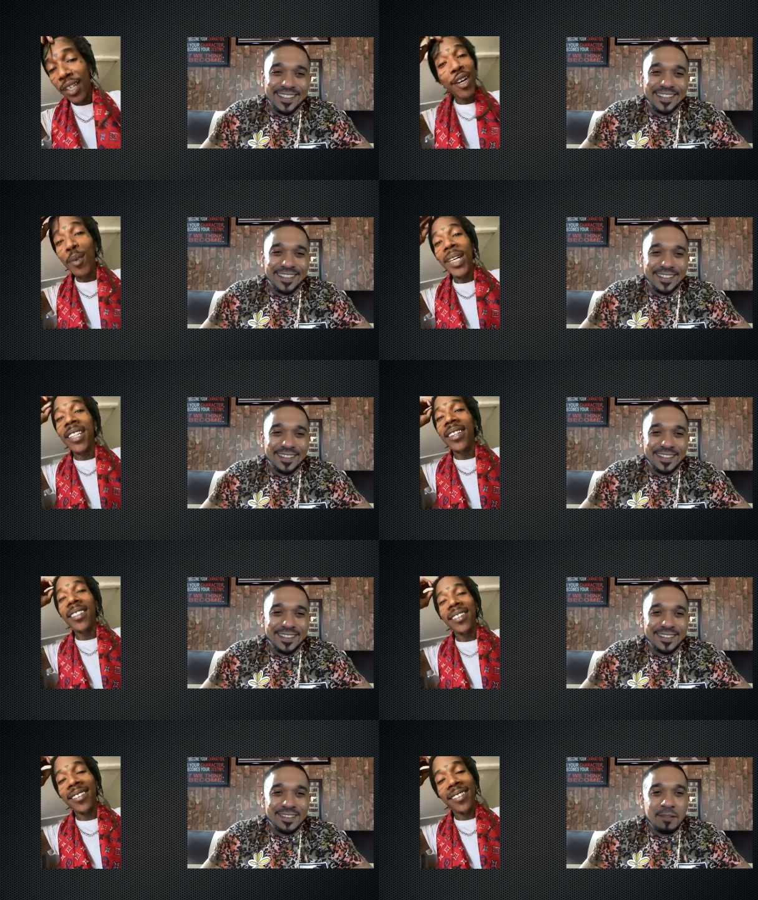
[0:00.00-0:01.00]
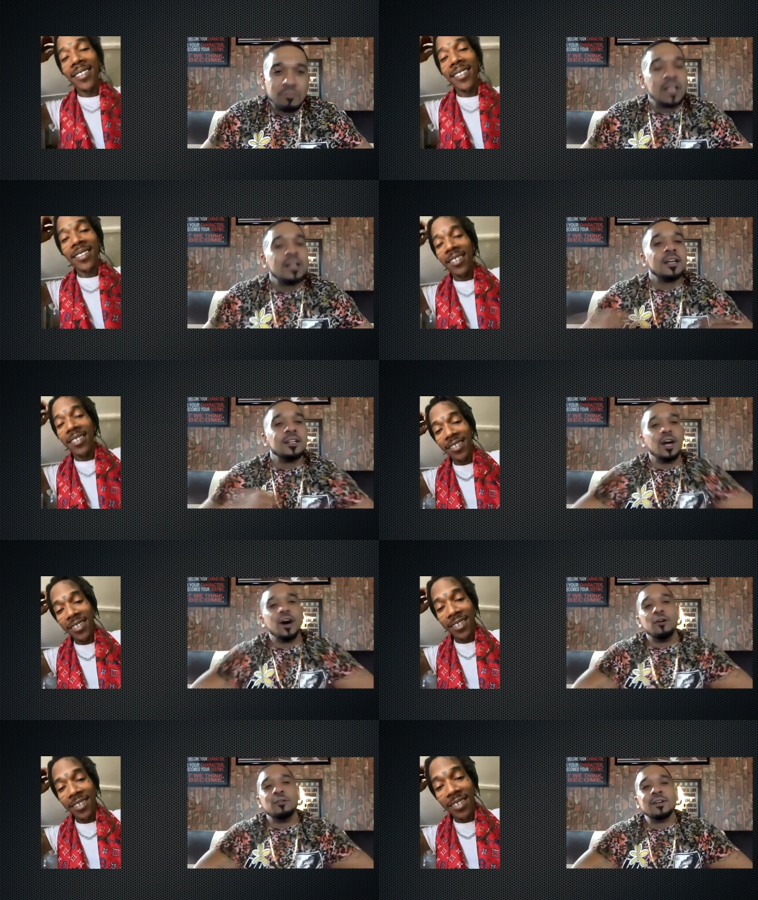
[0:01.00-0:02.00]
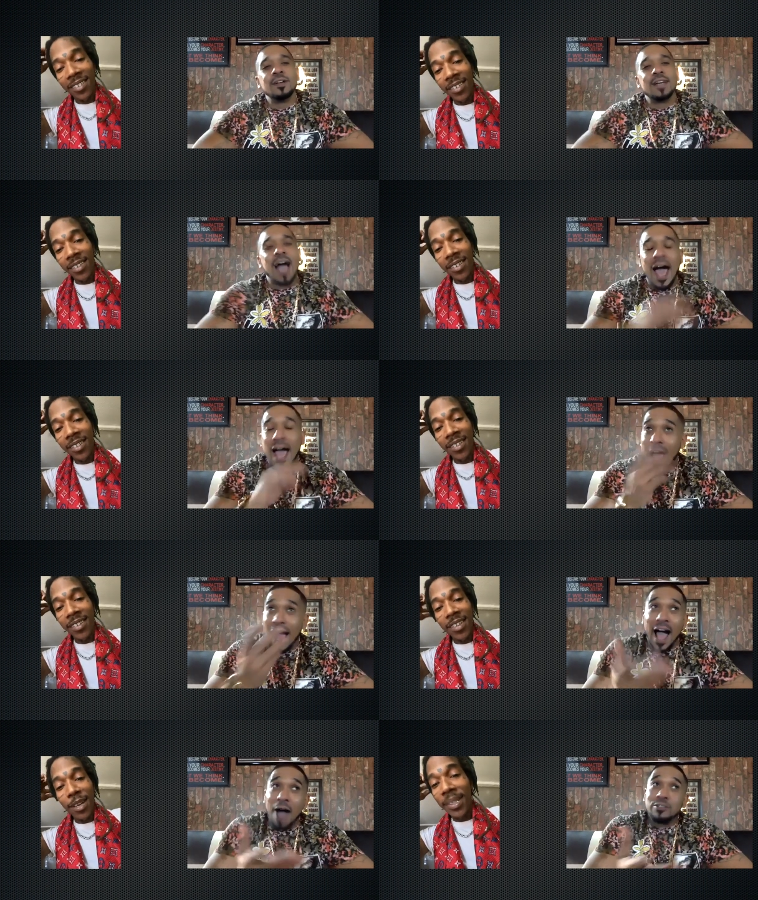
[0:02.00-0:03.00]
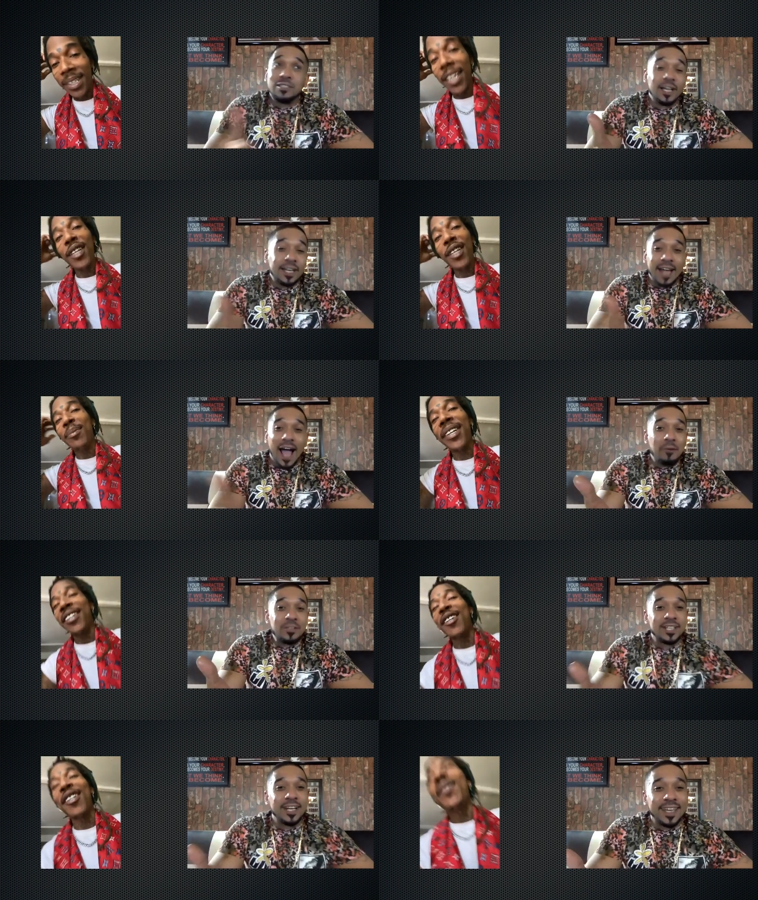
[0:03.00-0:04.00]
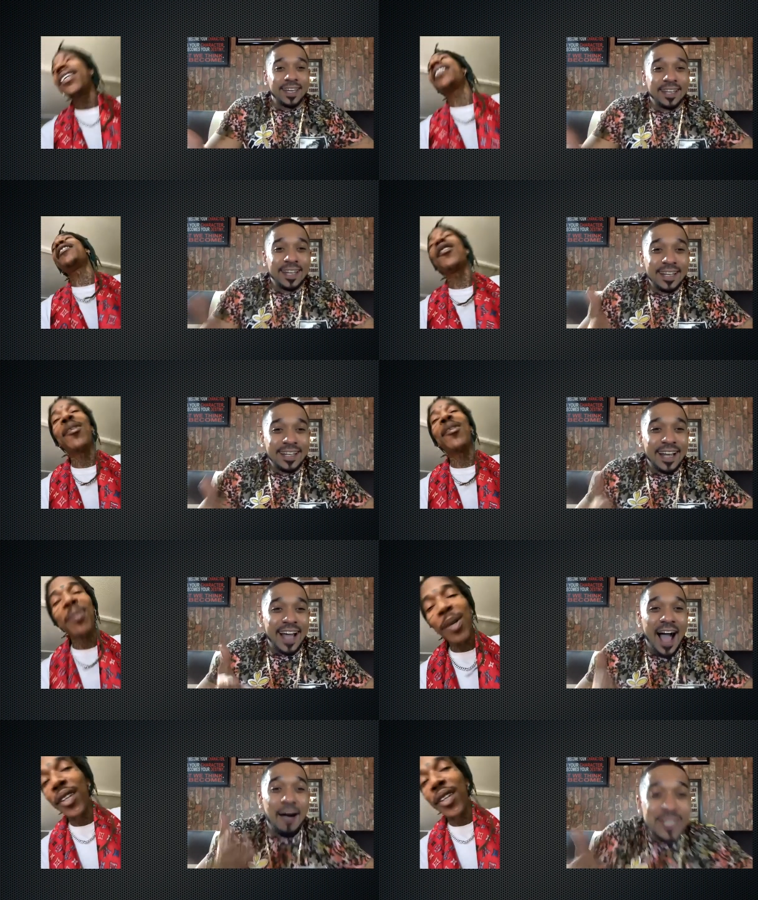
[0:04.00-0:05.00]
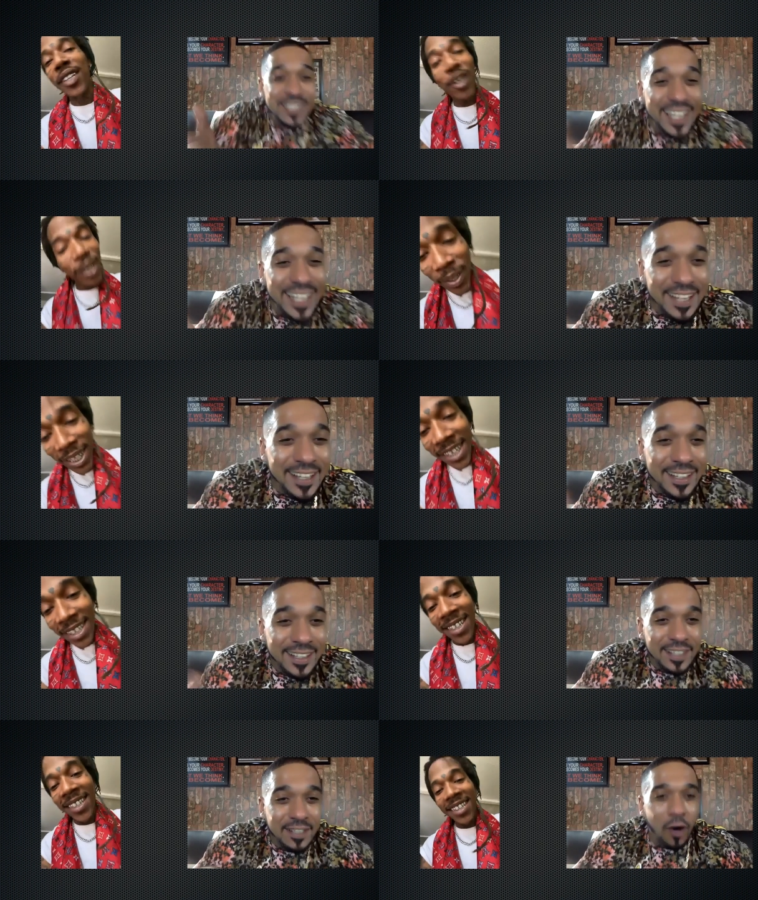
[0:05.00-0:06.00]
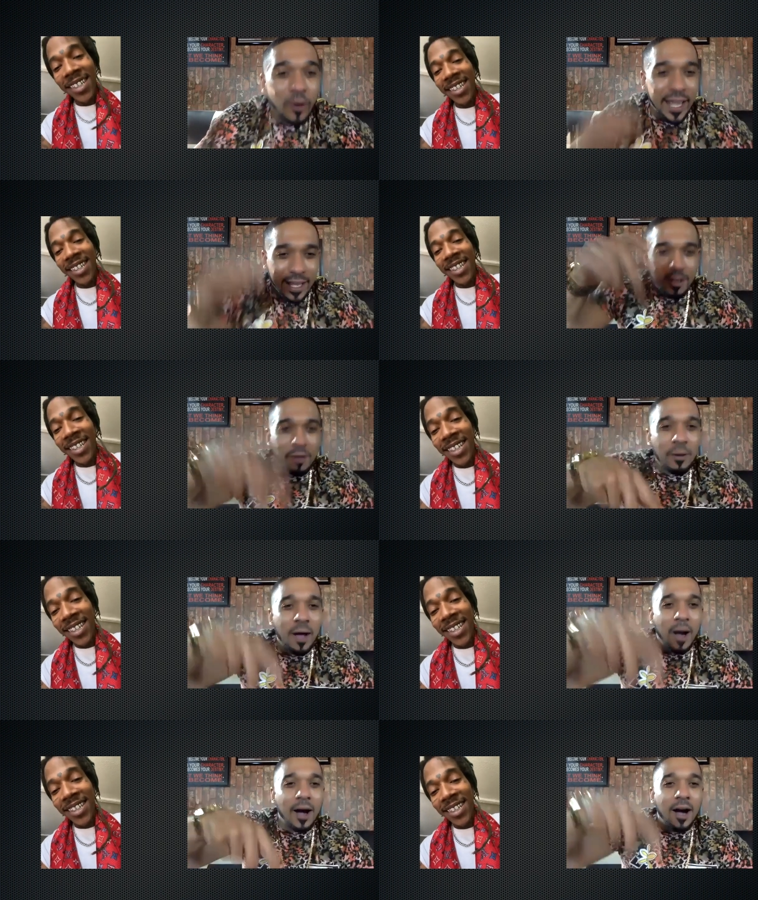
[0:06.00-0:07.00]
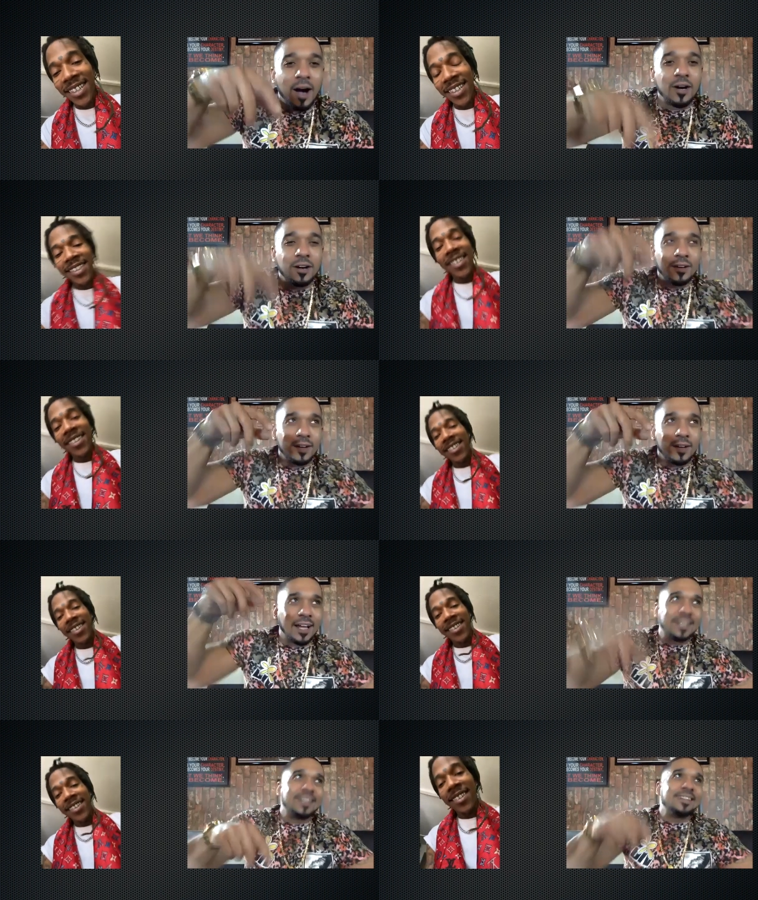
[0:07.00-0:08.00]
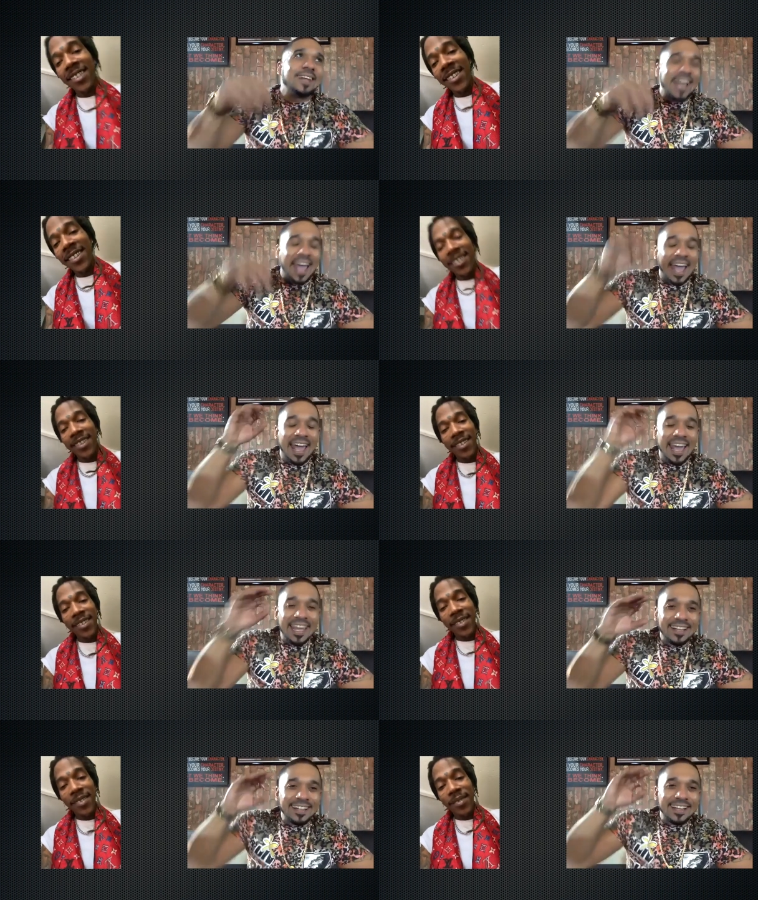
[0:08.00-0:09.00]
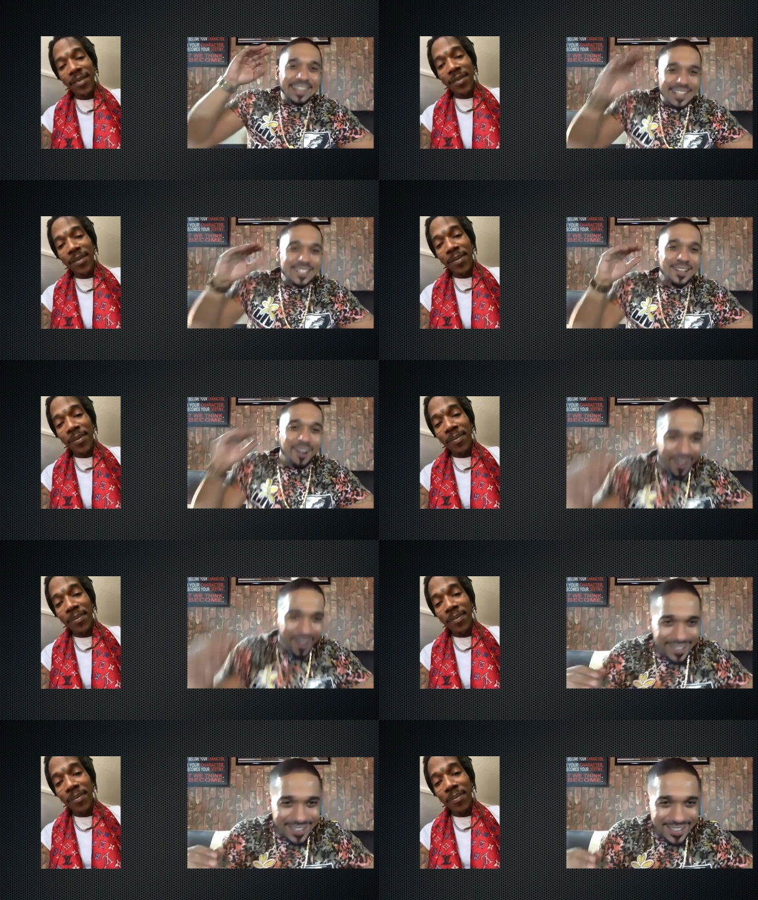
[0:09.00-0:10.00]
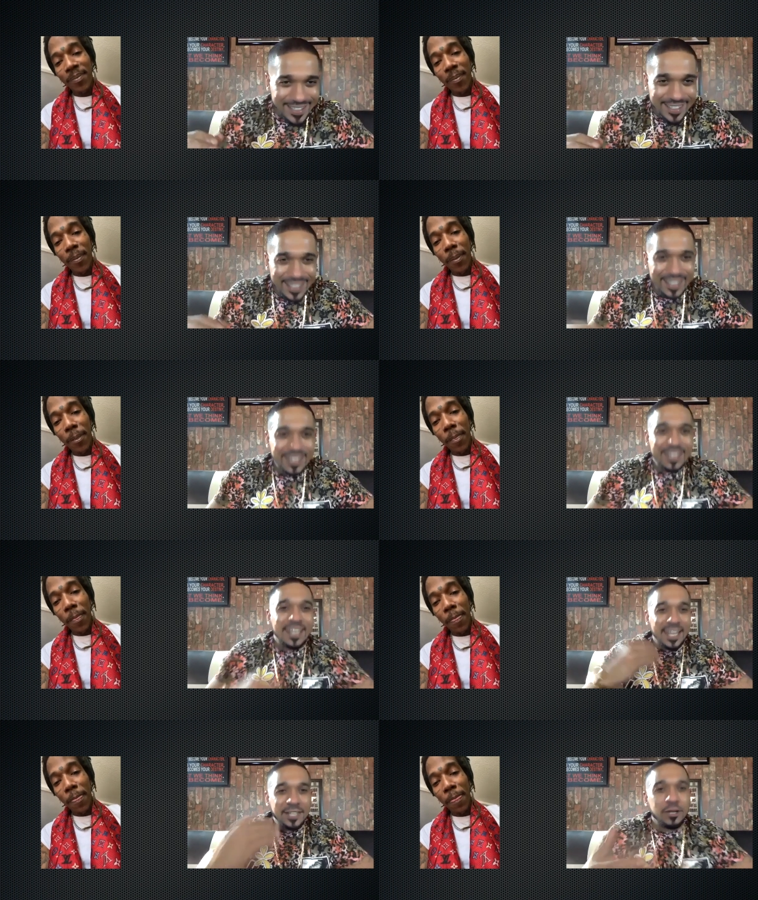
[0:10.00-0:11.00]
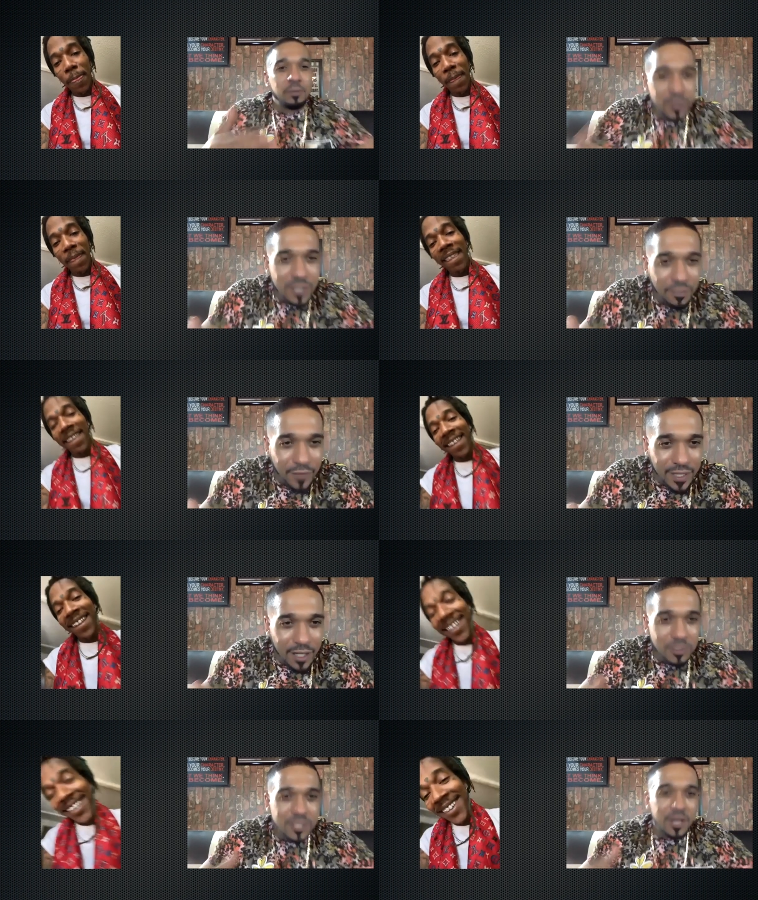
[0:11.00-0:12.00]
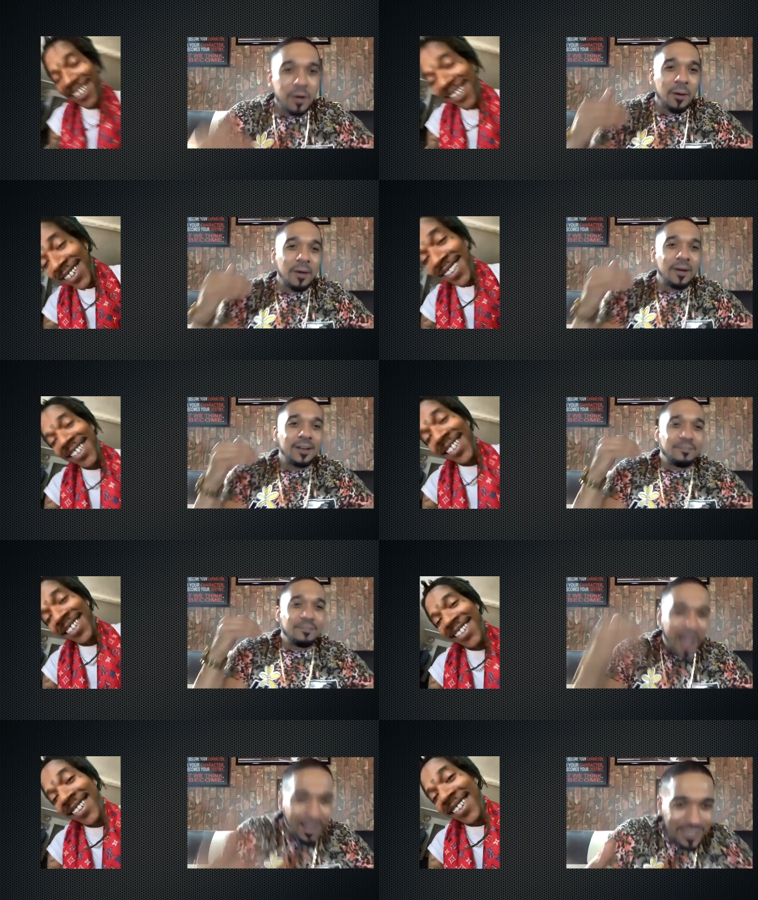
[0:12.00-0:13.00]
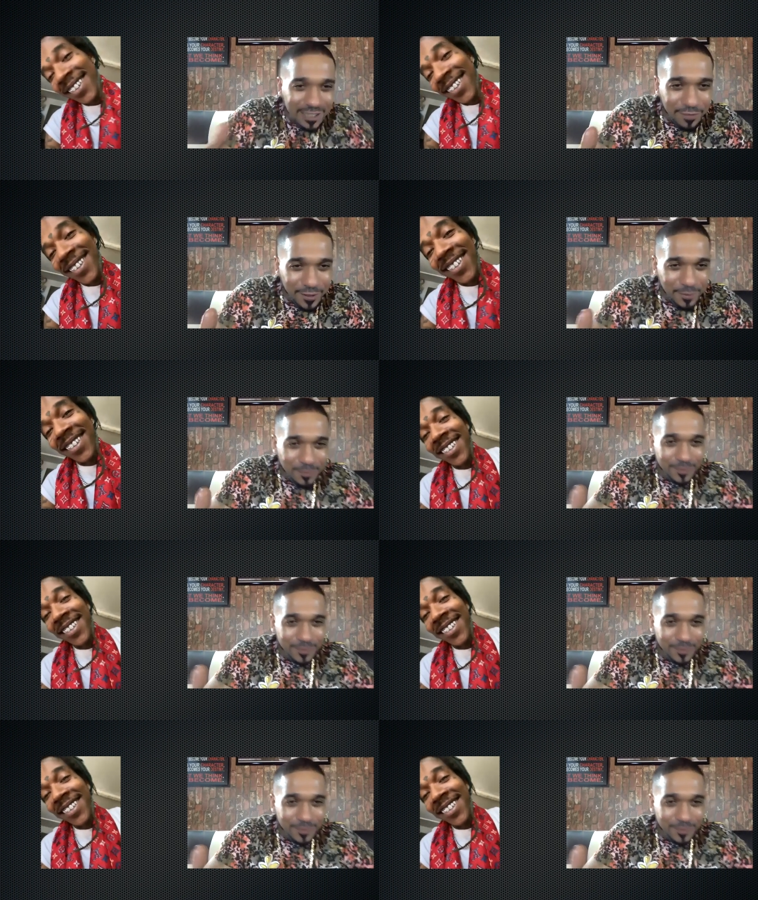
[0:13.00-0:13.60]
Speaker 1: it wasn't. Yo, I I was, you, looking, bro, I was no, looking. No smoke. I was no, looking. Okay, uh, uh, uh, like an A-list artist in your music videos vouching for you.